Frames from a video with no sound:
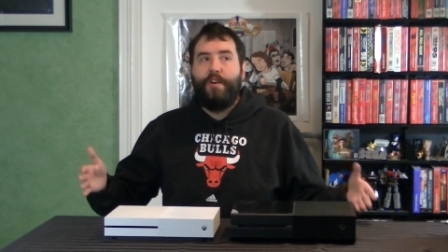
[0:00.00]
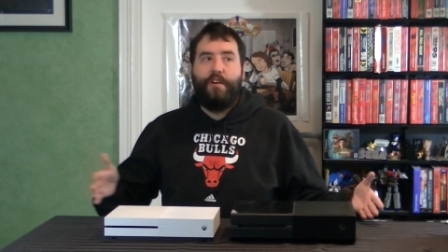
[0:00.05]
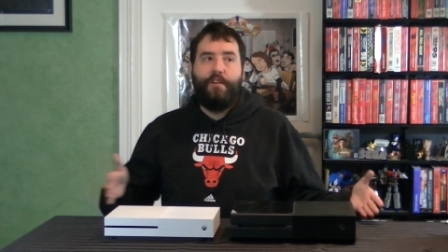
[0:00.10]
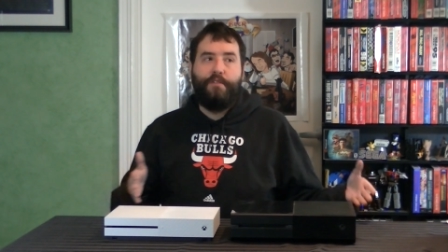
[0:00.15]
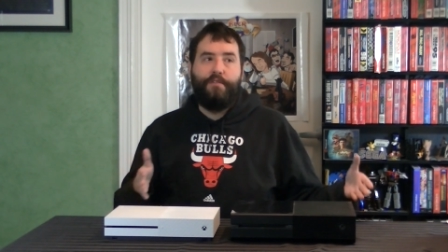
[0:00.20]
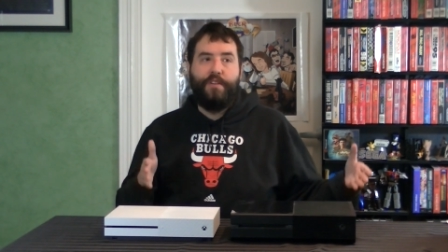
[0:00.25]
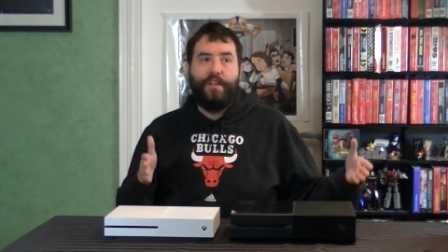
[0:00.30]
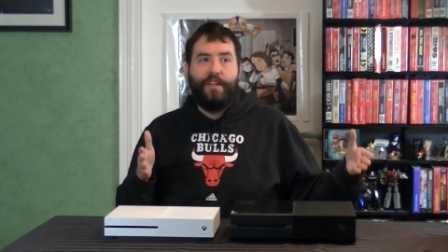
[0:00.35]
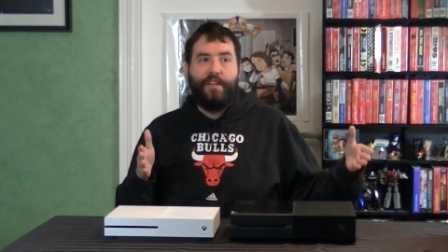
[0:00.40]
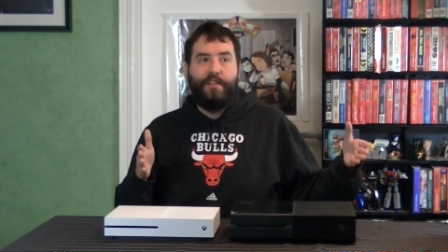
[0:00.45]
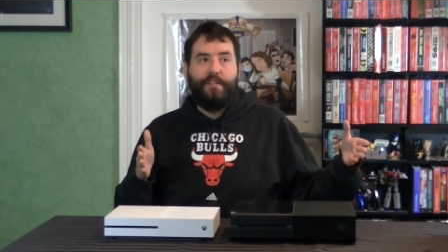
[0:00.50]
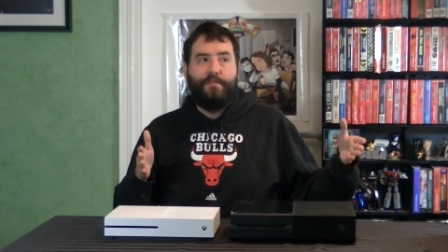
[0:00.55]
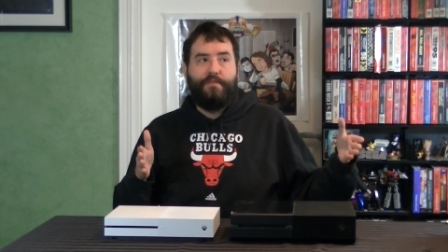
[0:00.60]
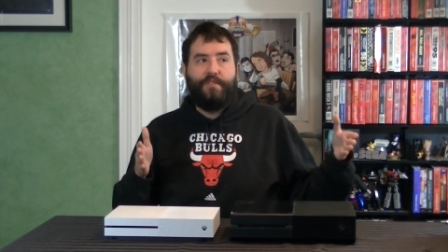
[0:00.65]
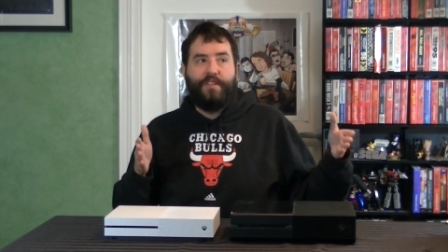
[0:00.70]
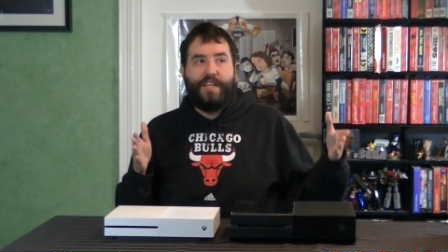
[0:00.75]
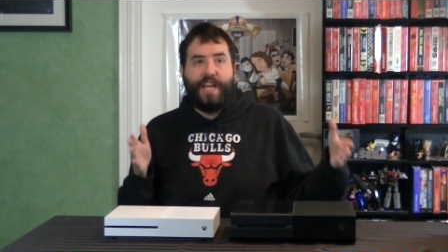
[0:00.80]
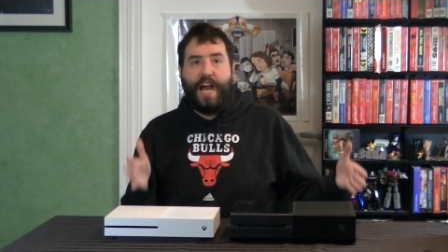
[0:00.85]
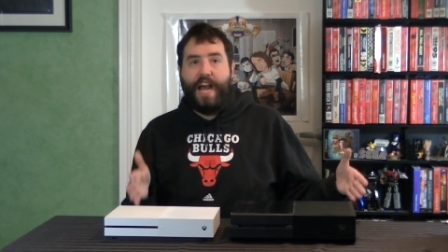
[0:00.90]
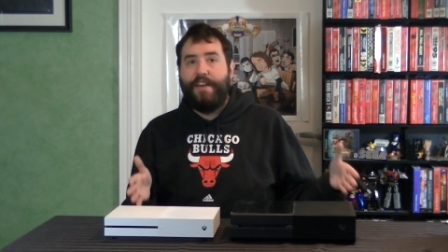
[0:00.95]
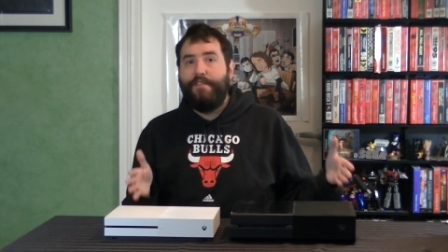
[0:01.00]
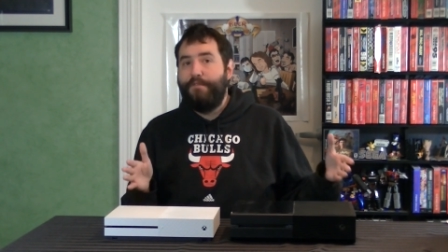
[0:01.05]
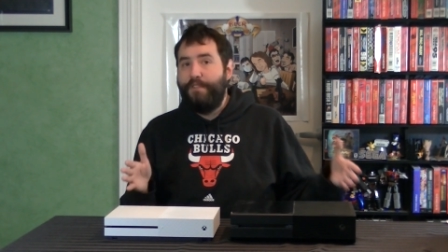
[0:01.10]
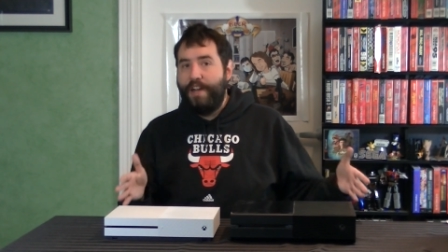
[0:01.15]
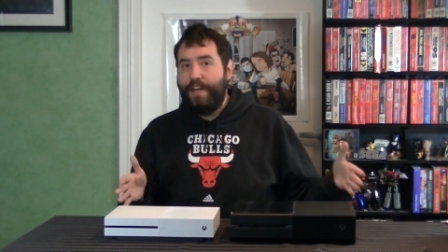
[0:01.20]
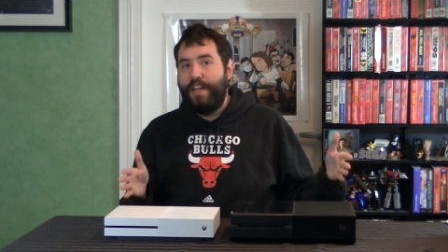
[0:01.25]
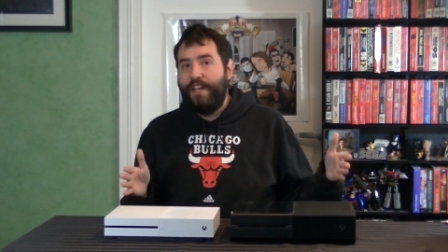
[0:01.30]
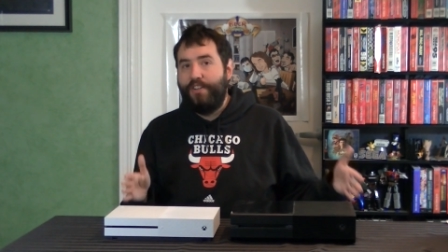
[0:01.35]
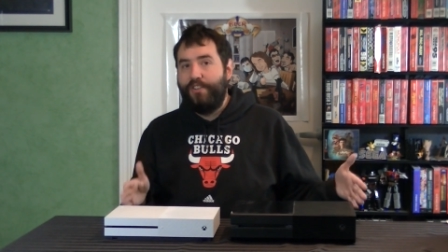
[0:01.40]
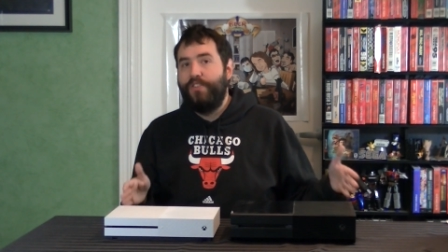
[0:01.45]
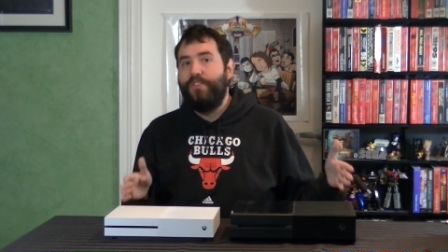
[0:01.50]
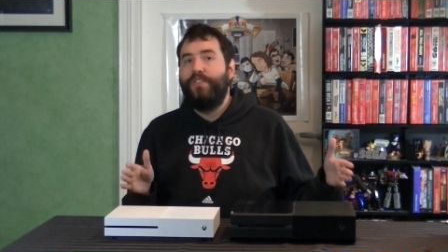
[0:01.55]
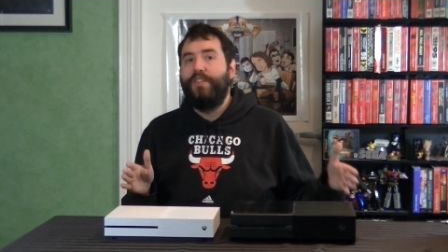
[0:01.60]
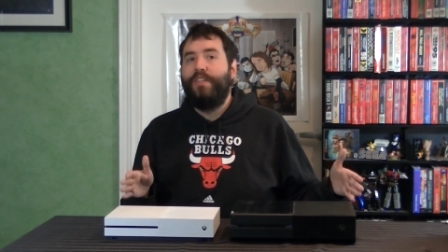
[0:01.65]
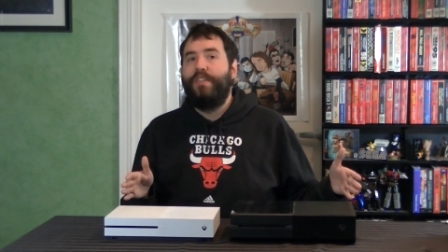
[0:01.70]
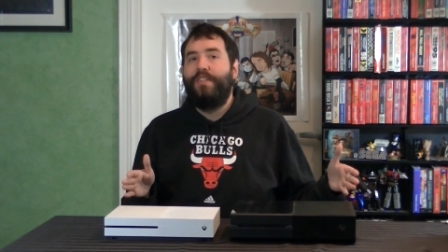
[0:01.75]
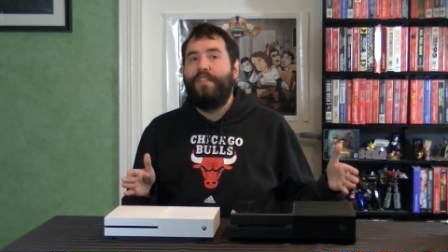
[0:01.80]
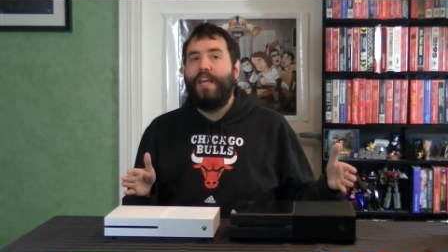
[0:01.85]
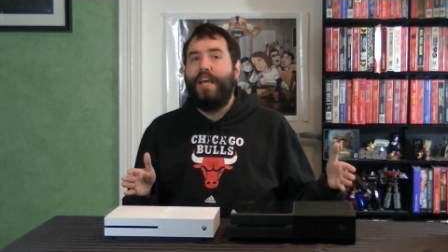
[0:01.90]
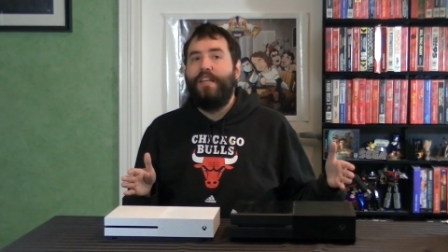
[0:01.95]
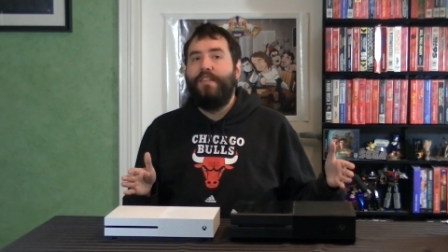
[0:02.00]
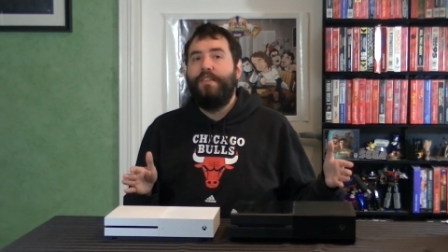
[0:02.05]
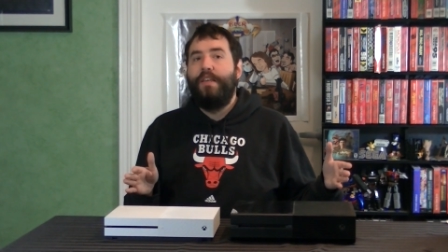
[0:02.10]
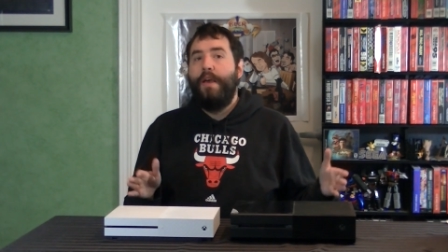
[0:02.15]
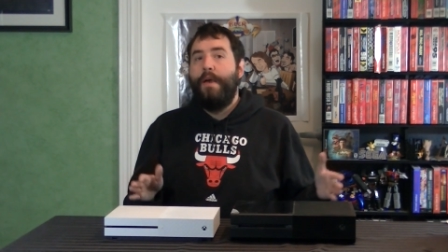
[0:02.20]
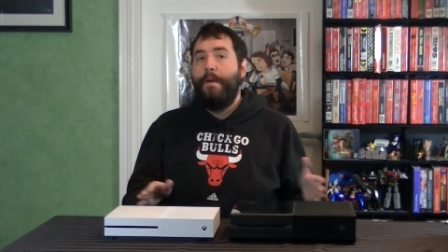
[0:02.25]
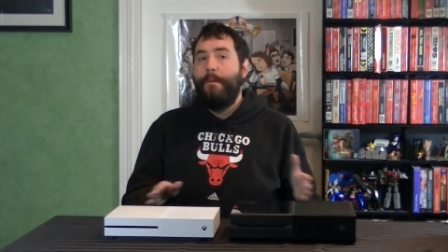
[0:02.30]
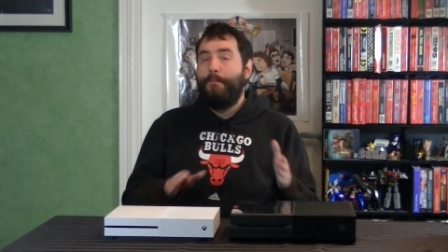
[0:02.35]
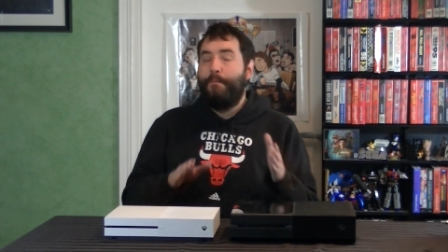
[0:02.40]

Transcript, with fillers: of not financial success,